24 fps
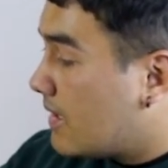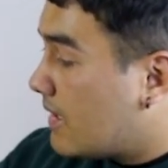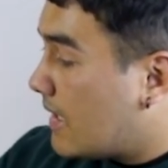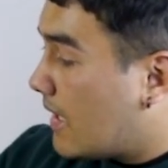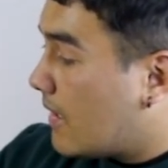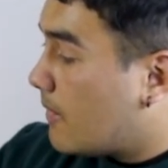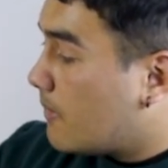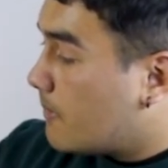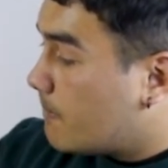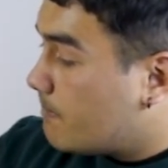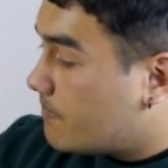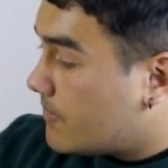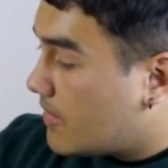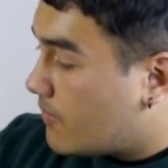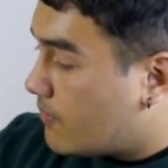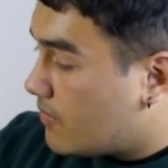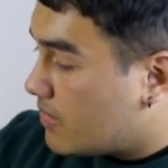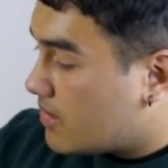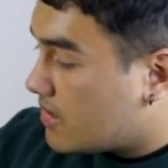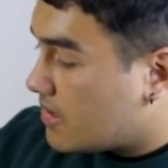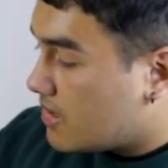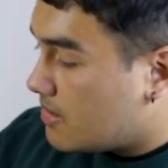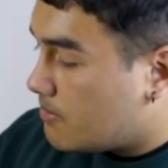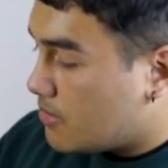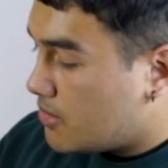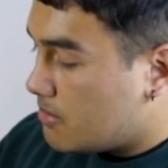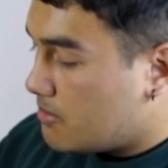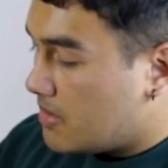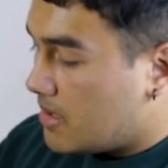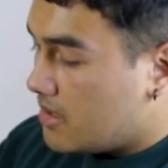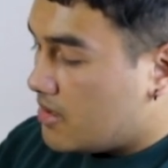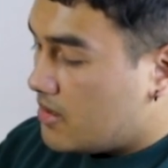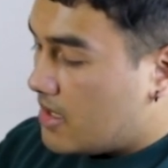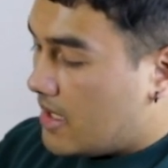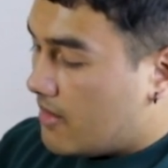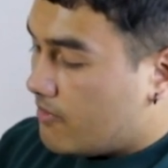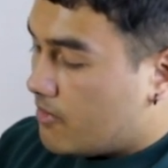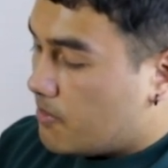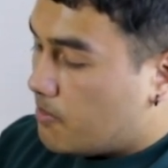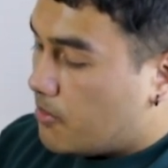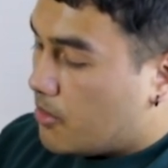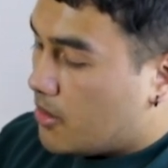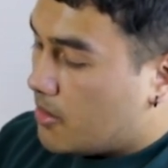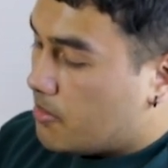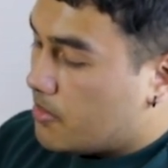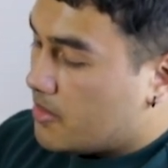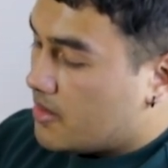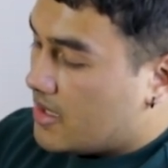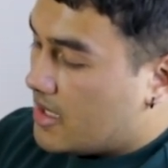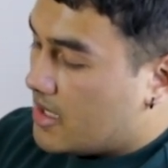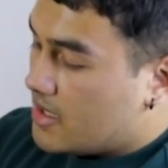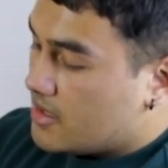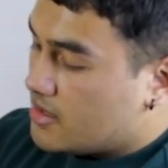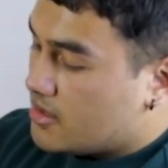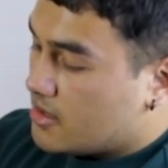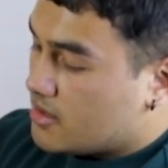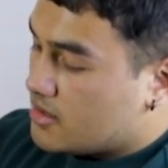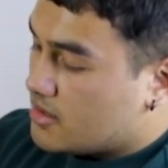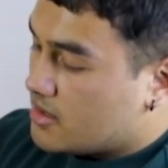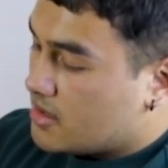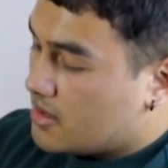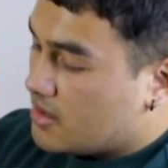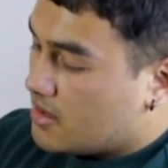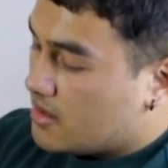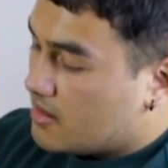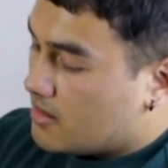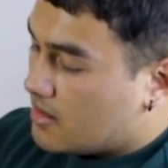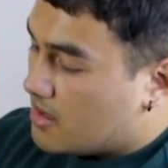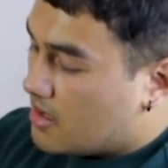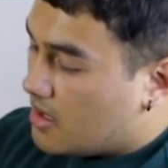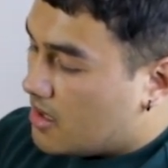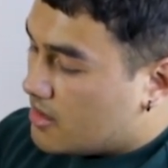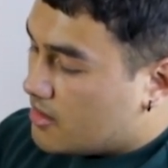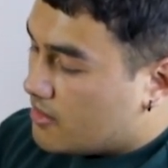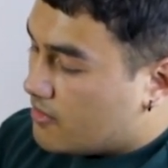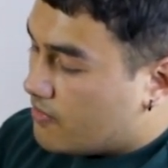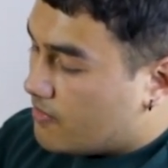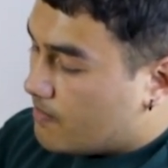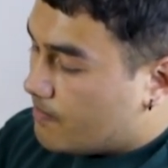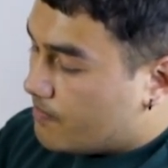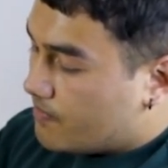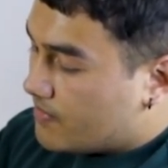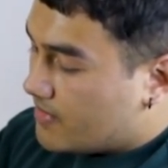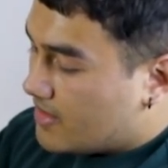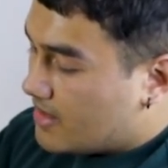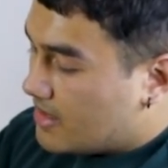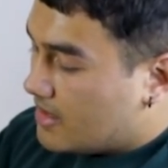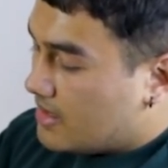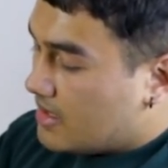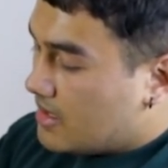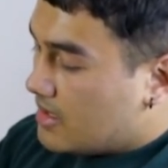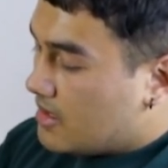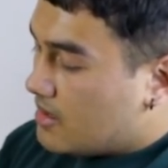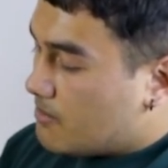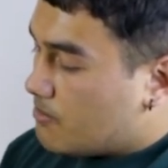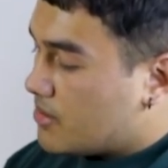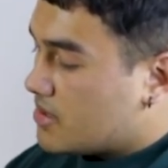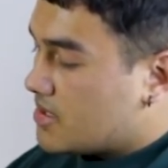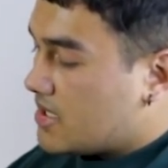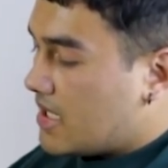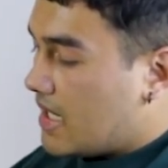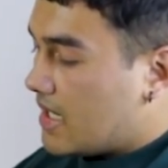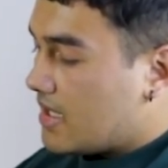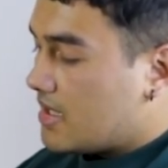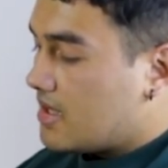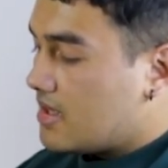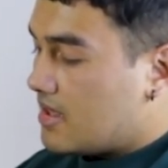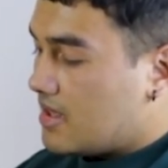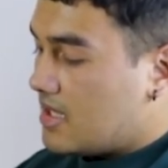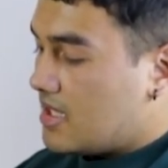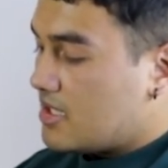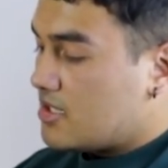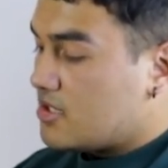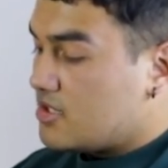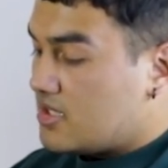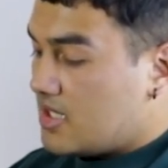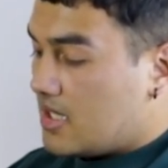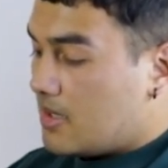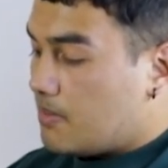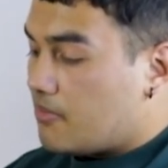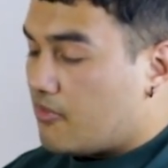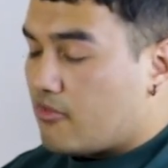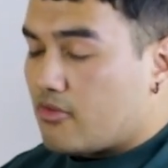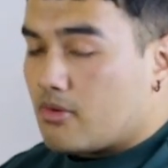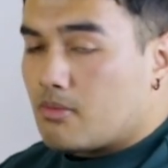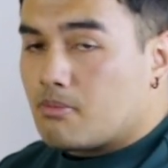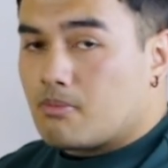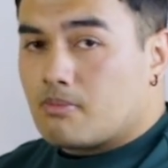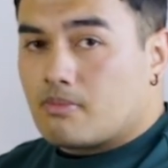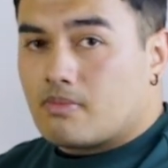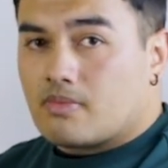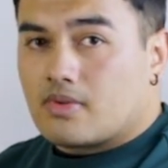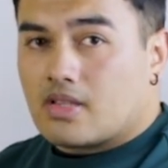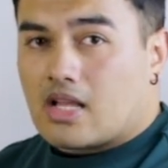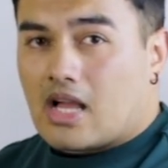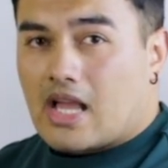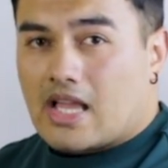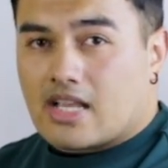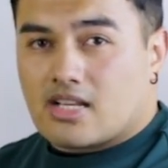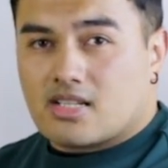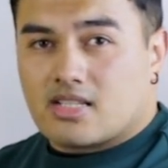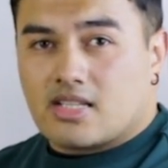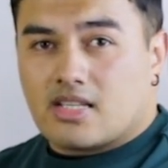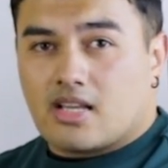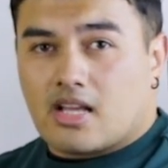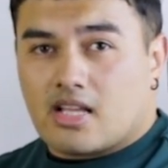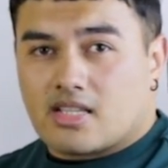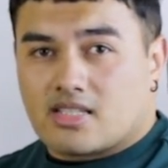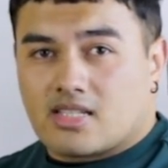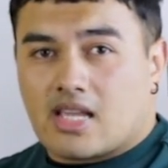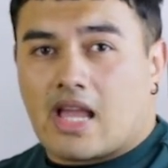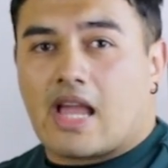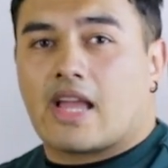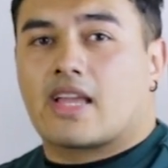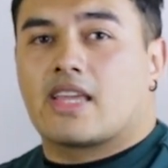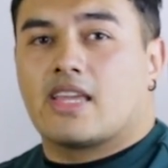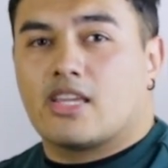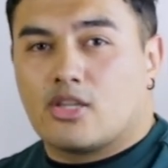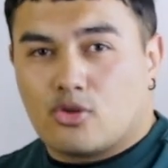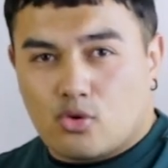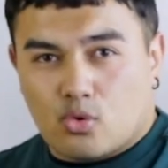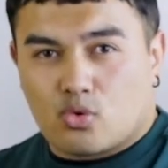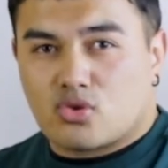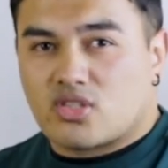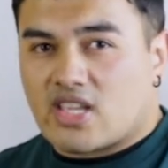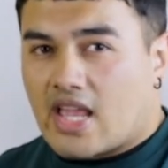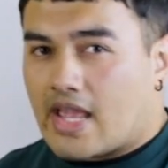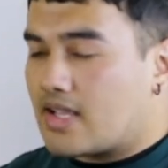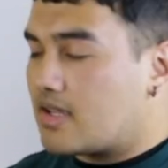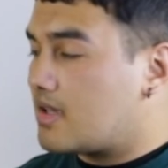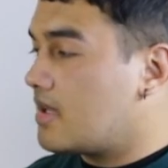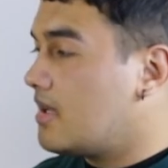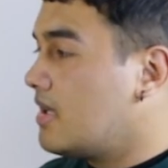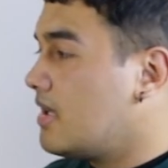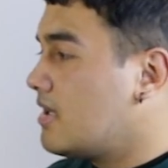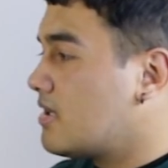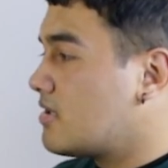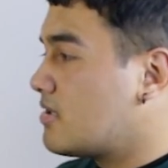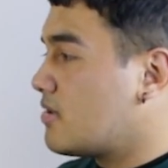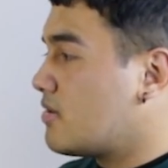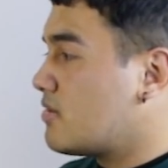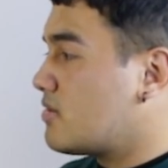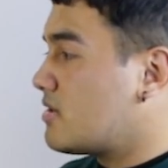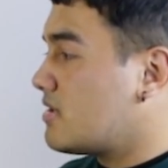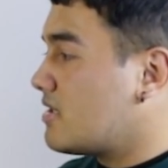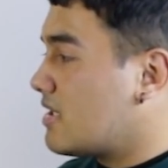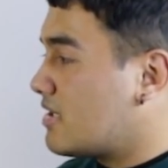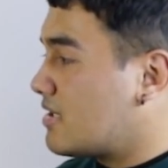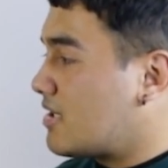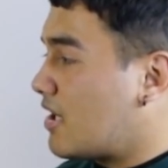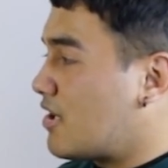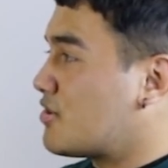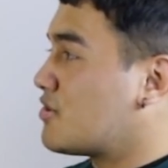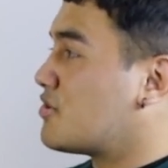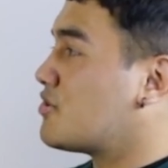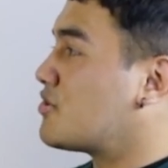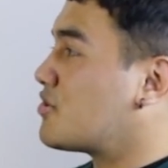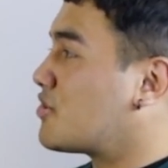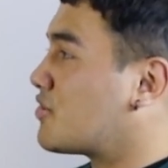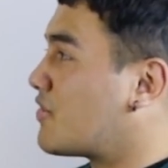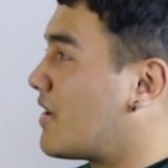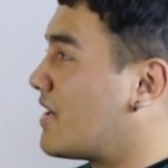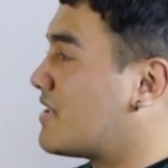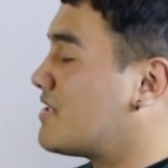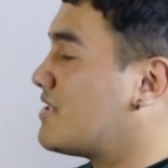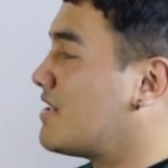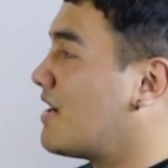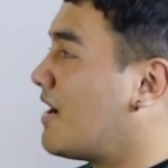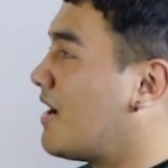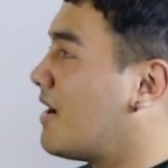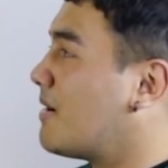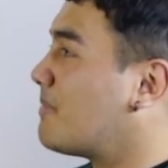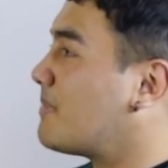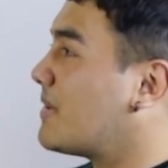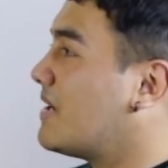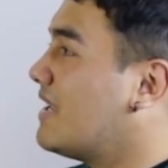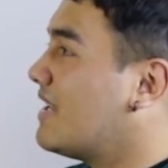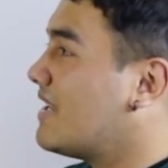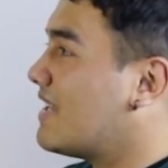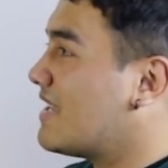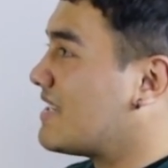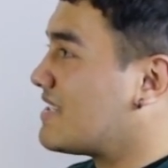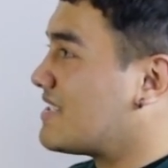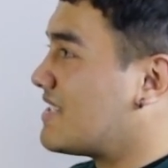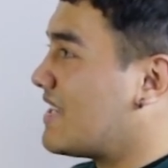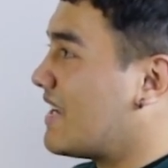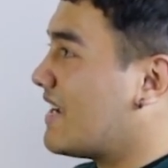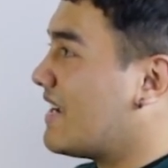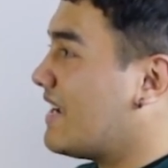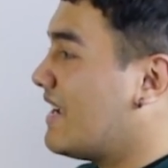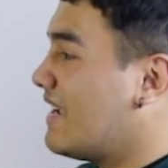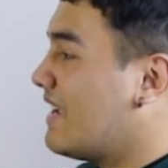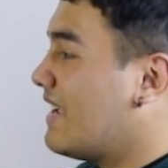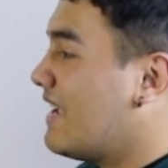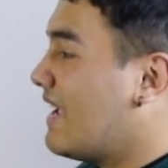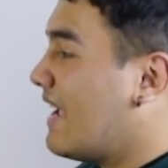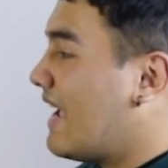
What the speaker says: Now, if you look at the bottom here, you have a popper there just to kind of protect the zip from actually attacking your tank, so it doesn't scratch it up, let's say.